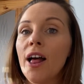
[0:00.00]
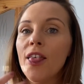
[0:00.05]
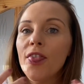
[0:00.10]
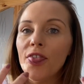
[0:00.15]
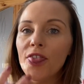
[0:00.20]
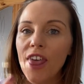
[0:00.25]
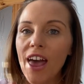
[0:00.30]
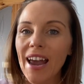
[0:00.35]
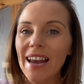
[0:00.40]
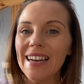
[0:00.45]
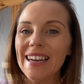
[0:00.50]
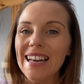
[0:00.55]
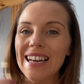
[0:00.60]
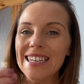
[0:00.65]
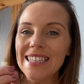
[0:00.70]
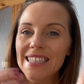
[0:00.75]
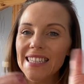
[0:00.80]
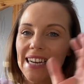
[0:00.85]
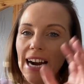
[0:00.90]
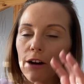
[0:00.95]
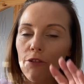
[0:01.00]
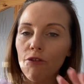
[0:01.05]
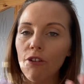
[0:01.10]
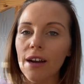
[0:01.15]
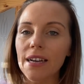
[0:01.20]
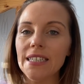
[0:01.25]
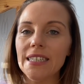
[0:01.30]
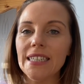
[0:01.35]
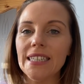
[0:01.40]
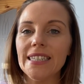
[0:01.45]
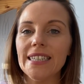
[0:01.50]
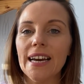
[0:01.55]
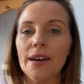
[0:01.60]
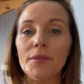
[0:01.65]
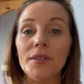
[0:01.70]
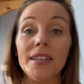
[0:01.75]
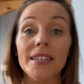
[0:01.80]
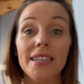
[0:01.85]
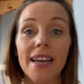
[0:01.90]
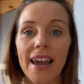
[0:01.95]
then start writing down
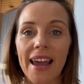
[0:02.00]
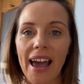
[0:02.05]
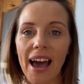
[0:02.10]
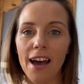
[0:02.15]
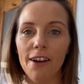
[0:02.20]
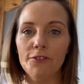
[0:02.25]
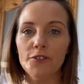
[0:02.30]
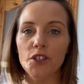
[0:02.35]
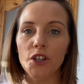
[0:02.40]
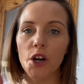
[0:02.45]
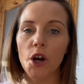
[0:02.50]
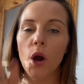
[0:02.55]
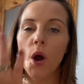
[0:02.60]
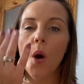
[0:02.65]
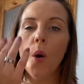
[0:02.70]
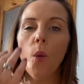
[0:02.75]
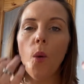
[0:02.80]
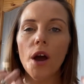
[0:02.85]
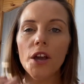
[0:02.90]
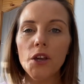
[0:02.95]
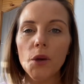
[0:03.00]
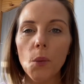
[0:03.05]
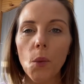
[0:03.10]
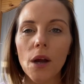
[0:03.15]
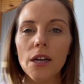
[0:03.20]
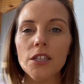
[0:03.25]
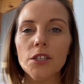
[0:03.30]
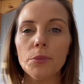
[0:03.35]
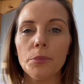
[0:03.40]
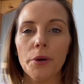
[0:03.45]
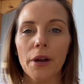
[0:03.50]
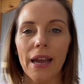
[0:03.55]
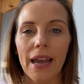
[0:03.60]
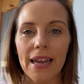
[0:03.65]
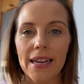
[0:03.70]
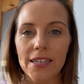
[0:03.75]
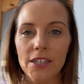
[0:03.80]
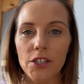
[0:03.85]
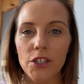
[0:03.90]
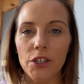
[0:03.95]
the day after what you want to bring
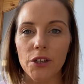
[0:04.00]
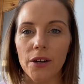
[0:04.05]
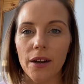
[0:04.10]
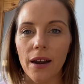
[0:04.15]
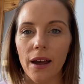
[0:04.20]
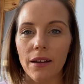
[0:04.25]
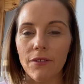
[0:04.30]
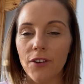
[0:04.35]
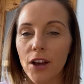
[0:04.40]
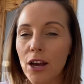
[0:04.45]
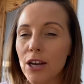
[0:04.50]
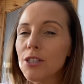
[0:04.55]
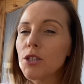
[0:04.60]
into your life.